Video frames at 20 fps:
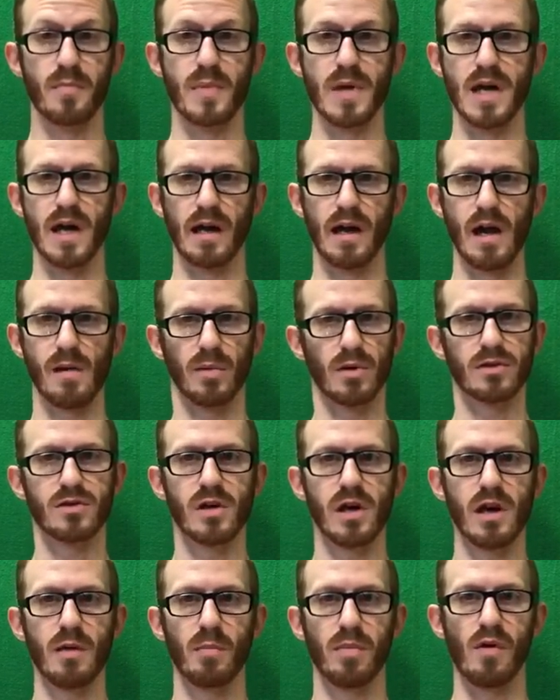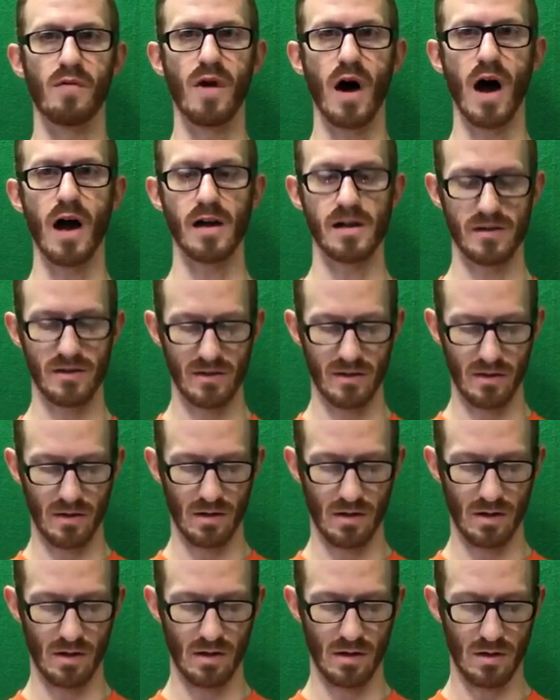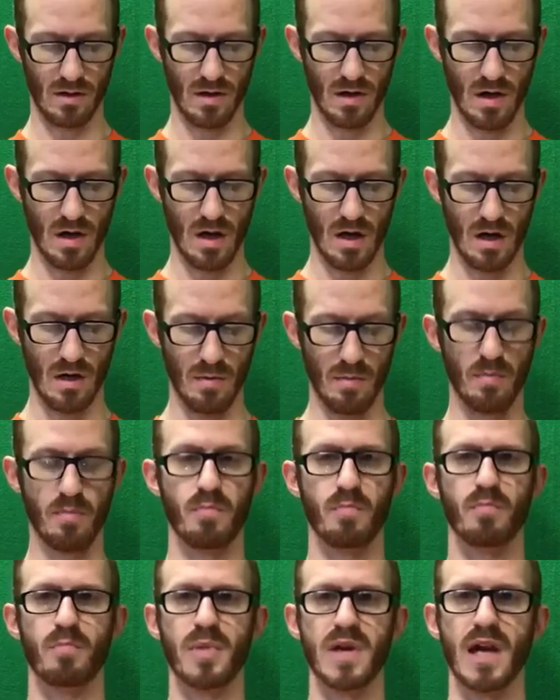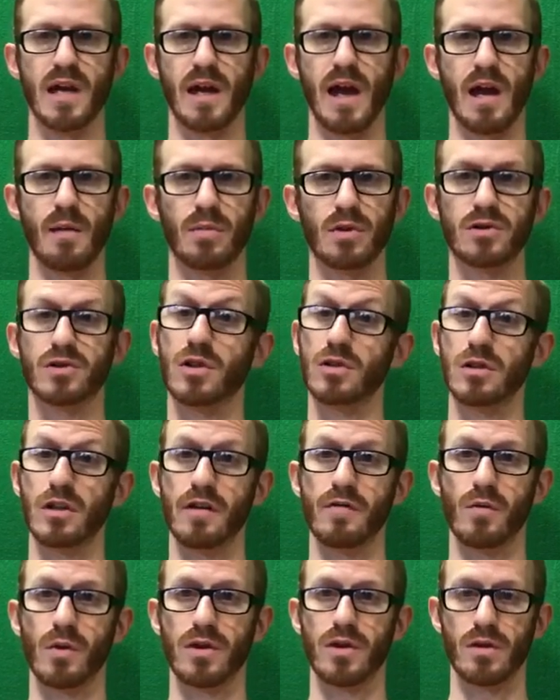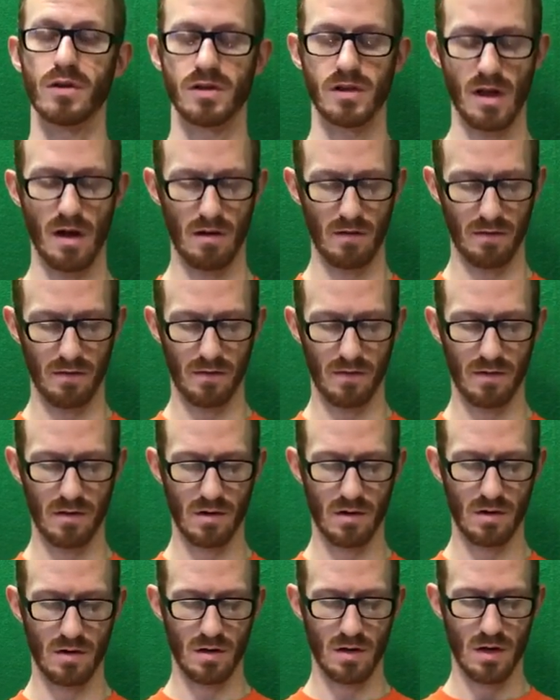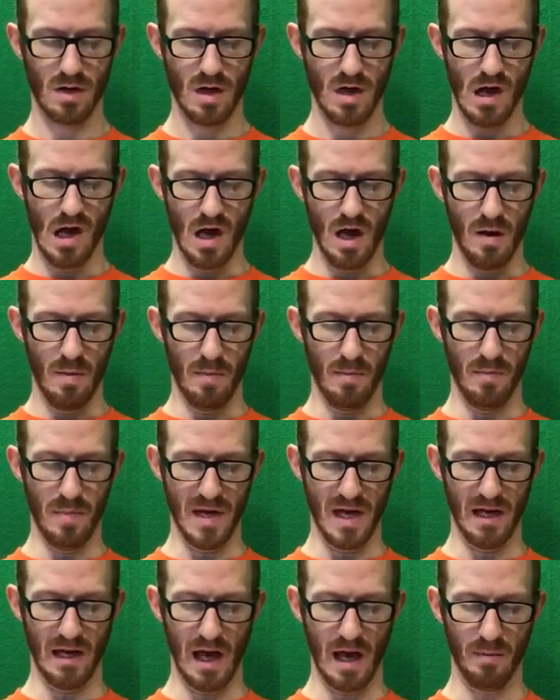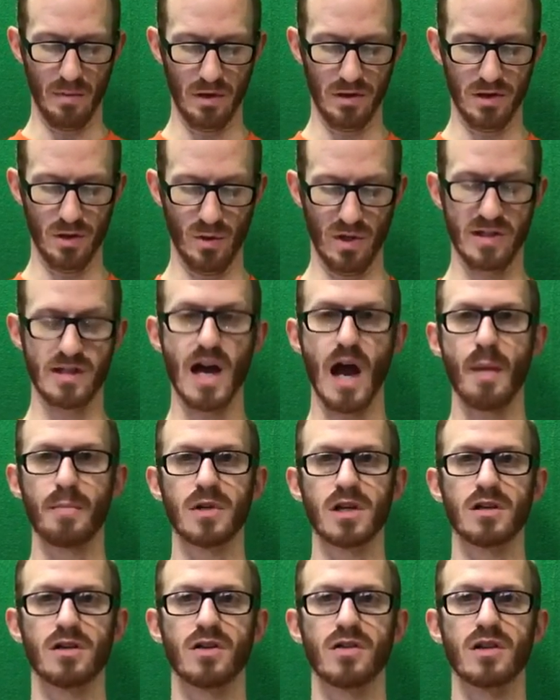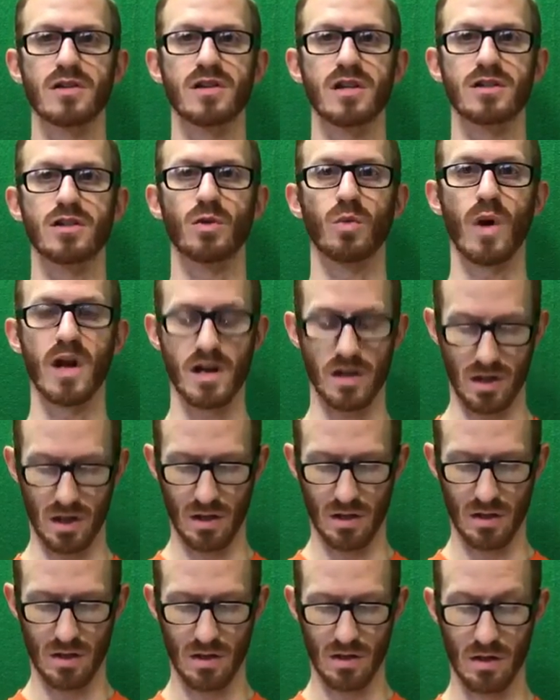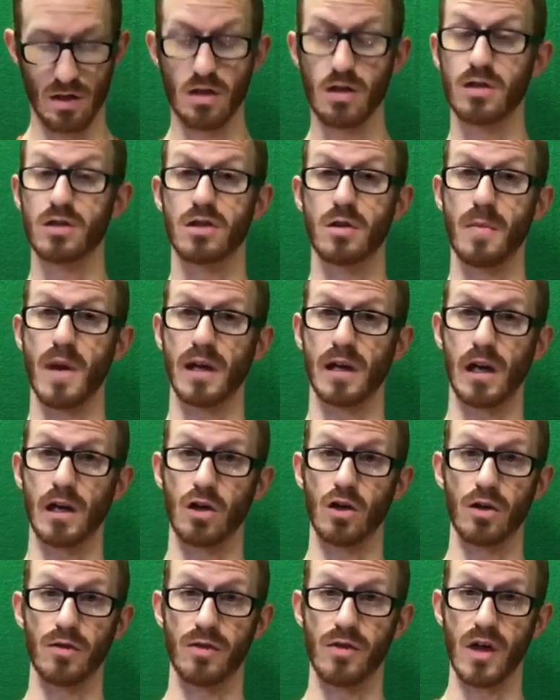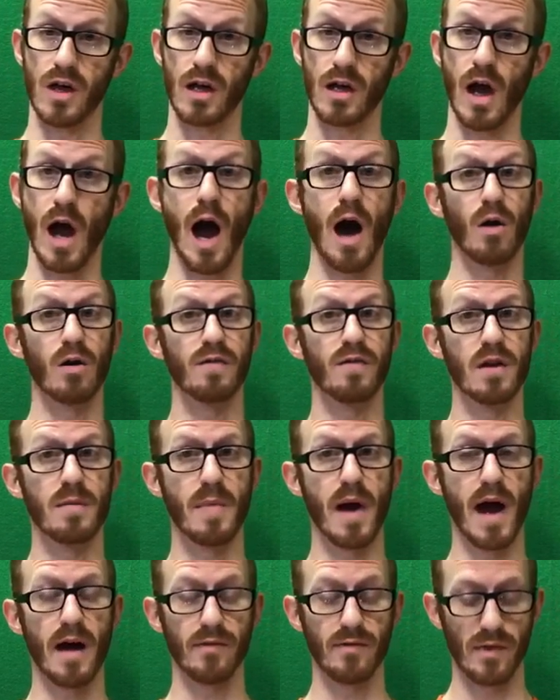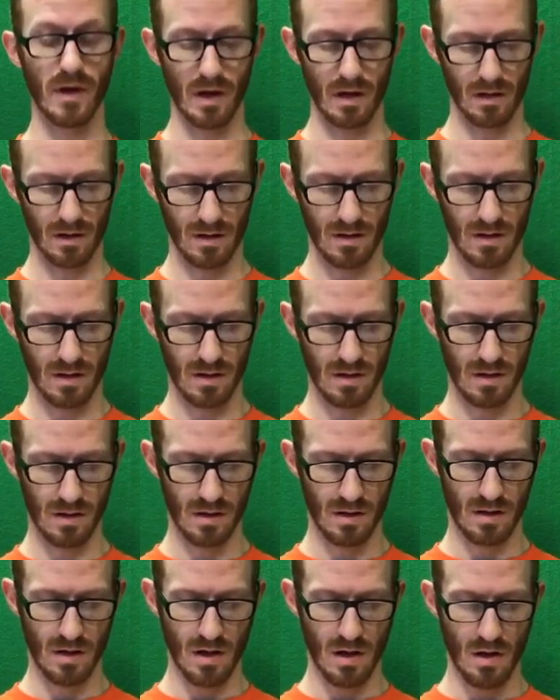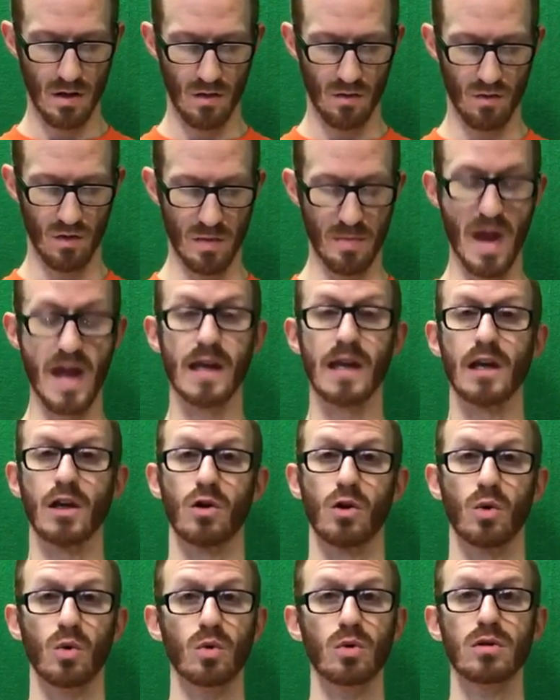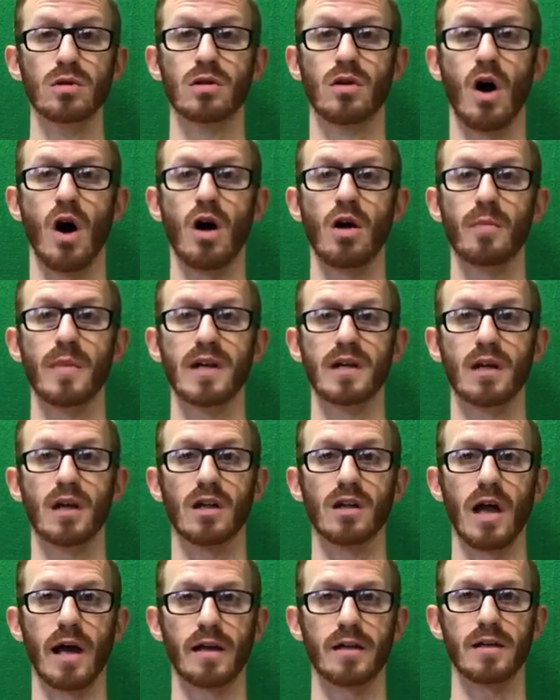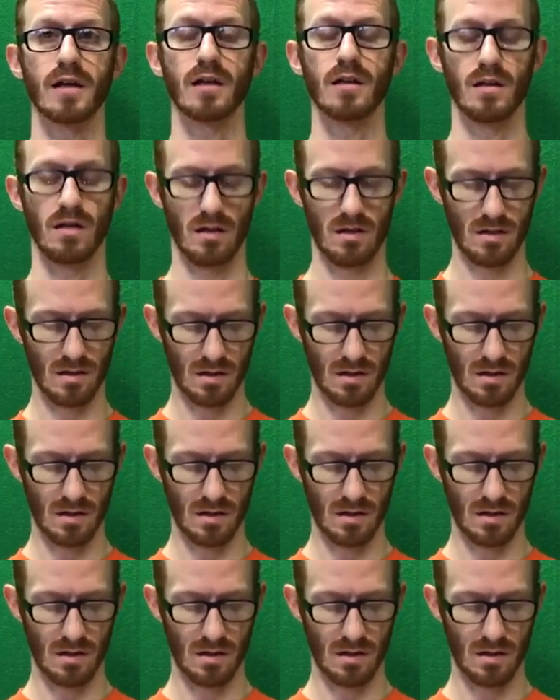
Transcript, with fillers: Being able to improvise. Being able to live with yourself. Being able to adapt to the situation. To make a good thing out of a bad thing. Remaining cool, calm, and collected.